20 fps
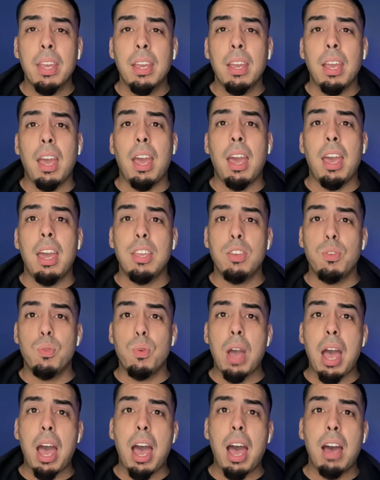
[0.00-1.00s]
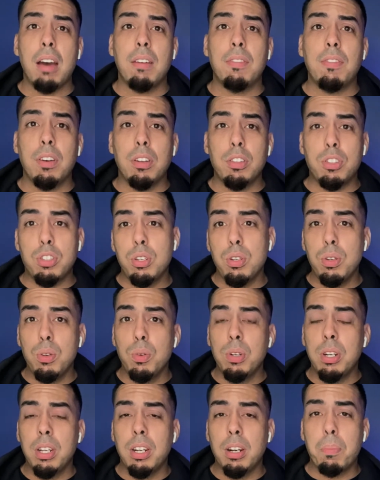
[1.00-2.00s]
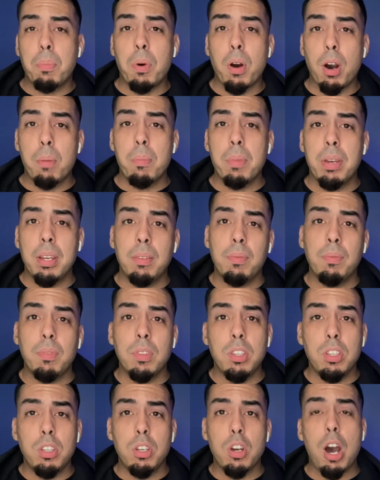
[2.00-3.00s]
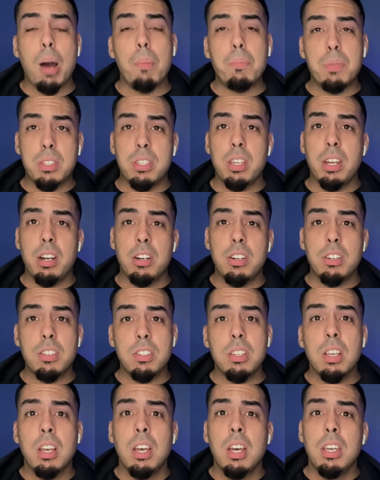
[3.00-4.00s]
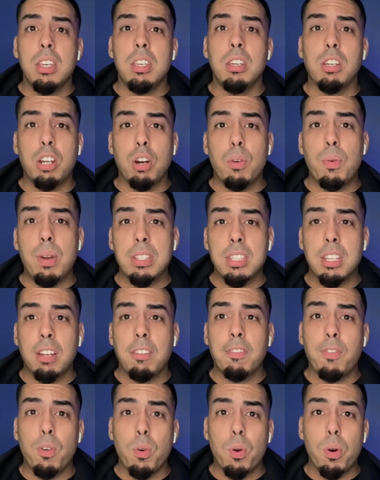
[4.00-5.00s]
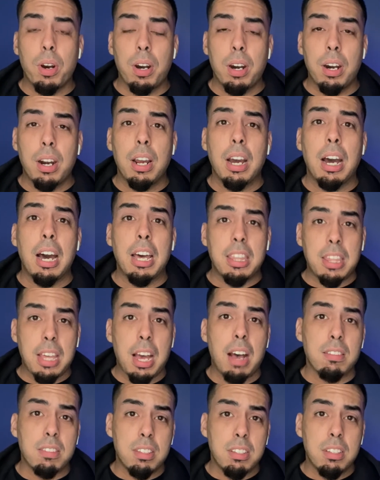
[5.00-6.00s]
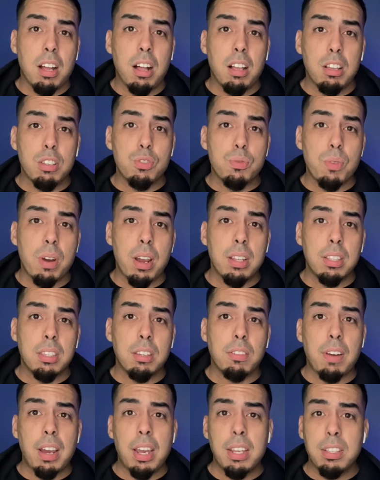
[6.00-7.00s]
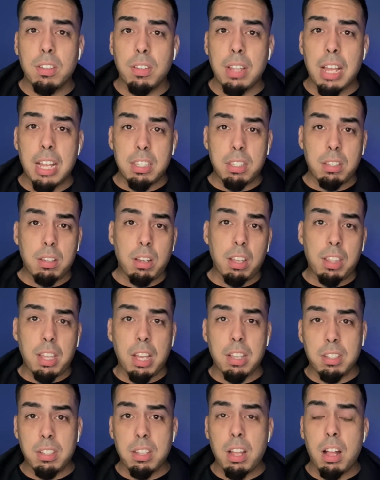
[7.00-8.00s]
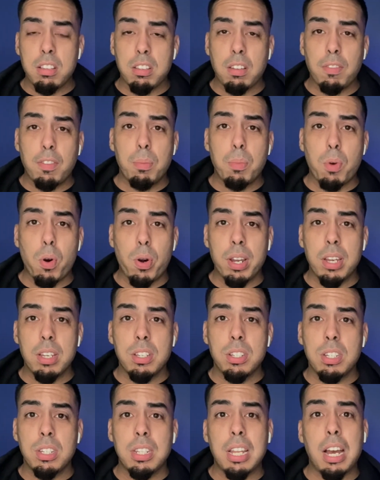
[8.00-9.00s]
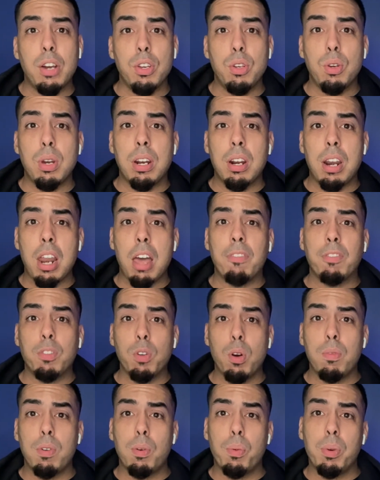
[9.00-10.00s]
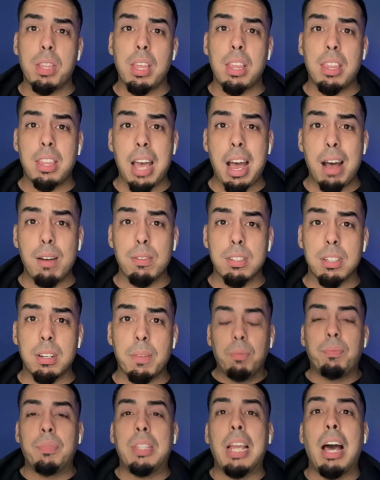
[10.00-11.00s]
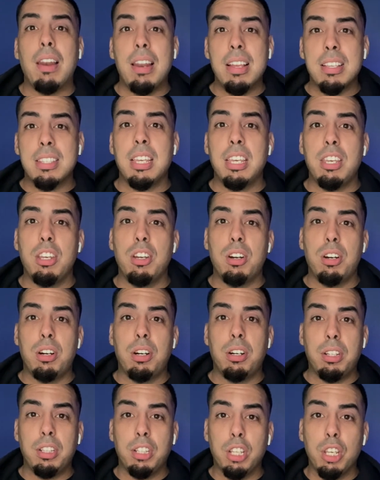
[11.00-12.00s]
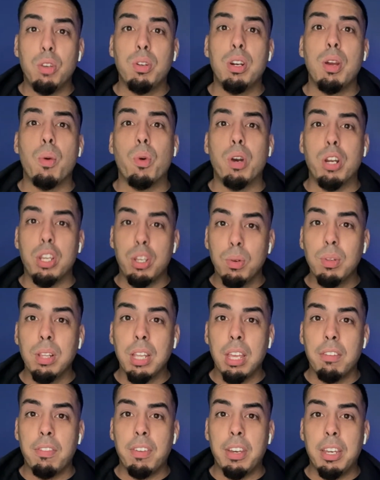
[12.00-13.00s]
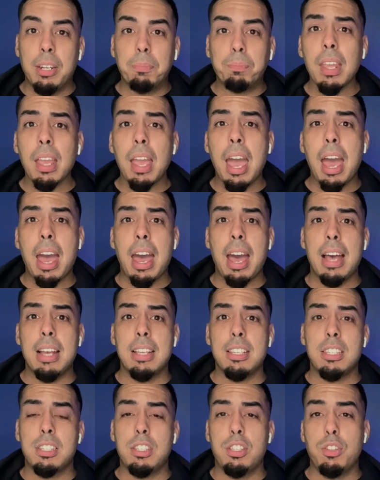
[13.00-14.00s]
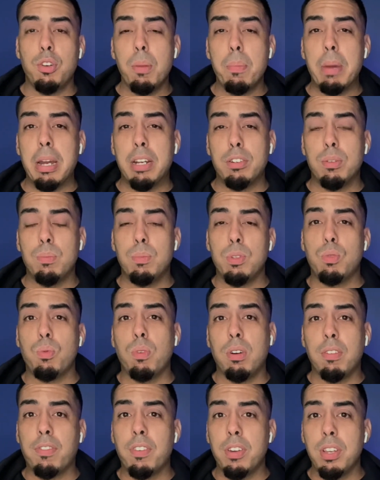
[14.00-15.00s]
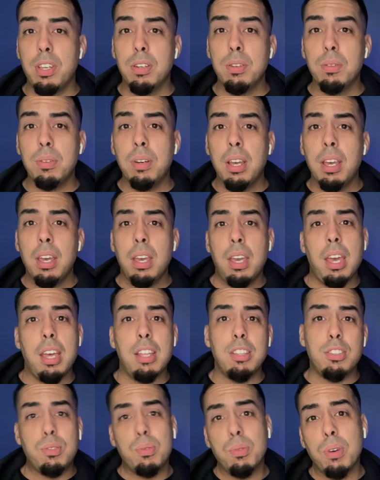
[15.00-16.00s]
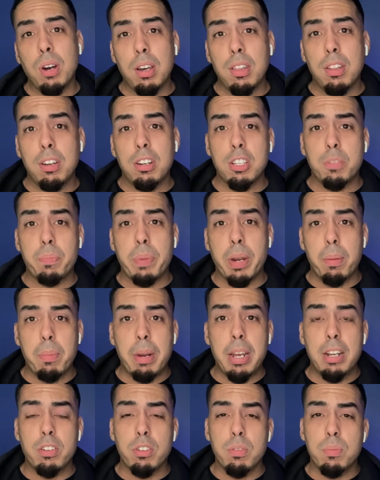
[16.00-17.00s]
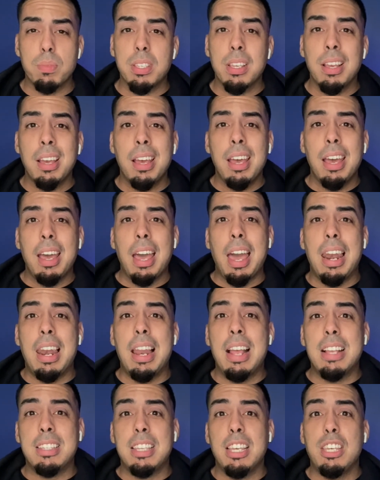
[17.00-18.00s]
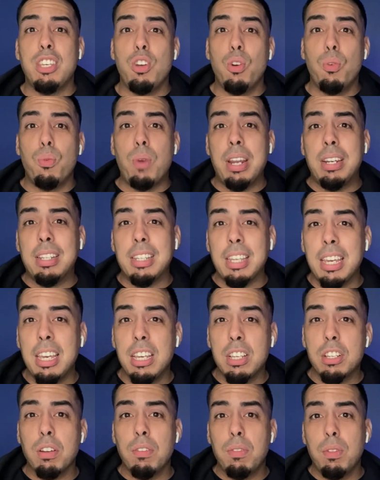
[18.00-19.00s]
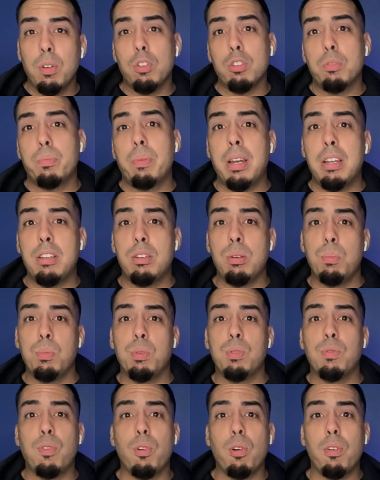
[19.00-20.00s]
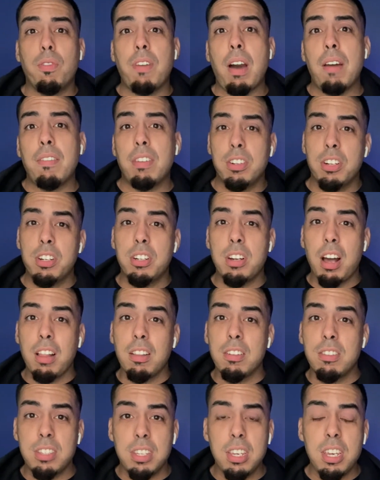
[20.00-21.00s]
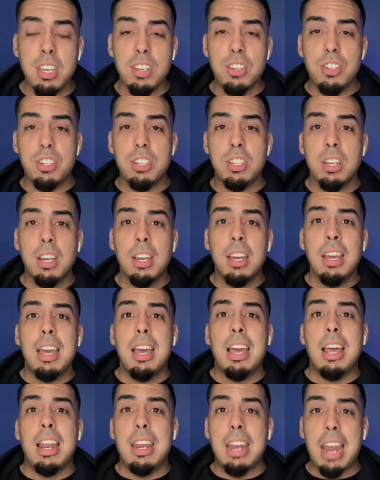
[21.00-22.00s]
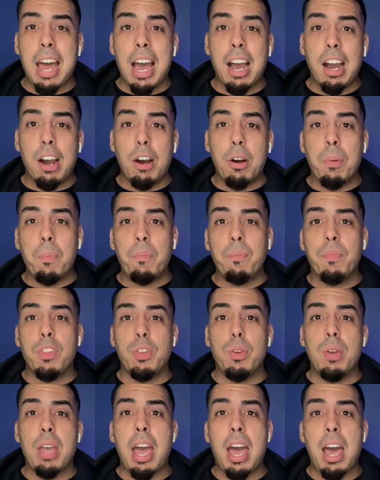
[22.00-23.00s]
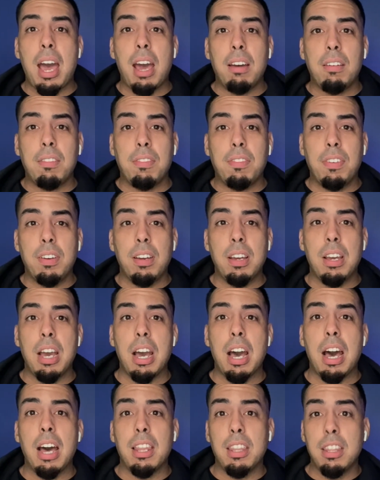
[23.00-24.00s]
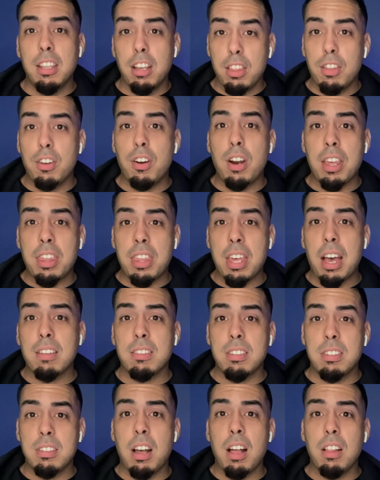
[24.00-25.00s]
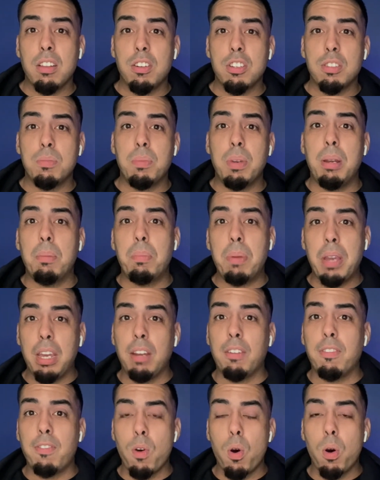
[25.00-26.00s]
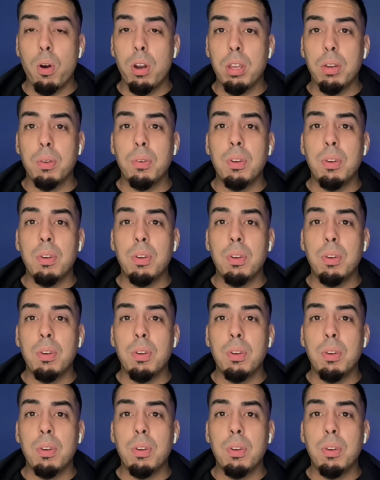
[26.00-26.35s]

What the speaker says: And you have a 2-unit apartment. You upstairs, you can rent it for $1,000 rent, right? So that's $1,000 of your mortgage. Now you had left over with $1,000. Now let's say the unit where you live in has 3 bedrooms, one for you and 2 other spare bedrooms. And let's say you rent each of those bedrooms for $500 each. Now you have another $1,000 being paid for you.